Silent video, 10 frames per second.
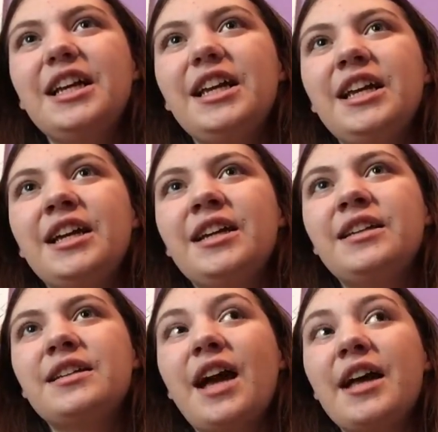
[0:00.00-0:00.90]

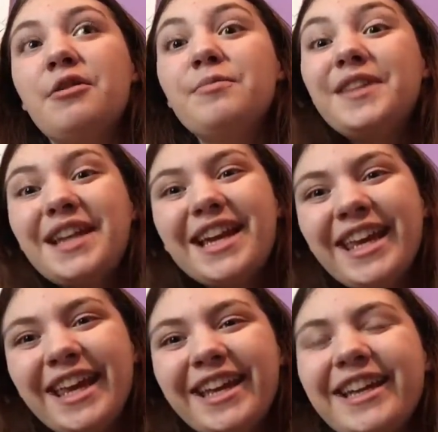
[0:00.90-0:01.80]
and I hope that I
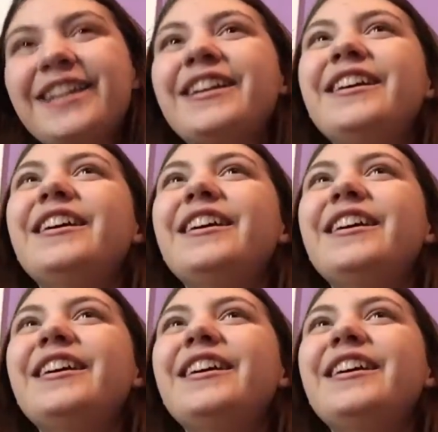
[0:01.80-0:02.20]
can.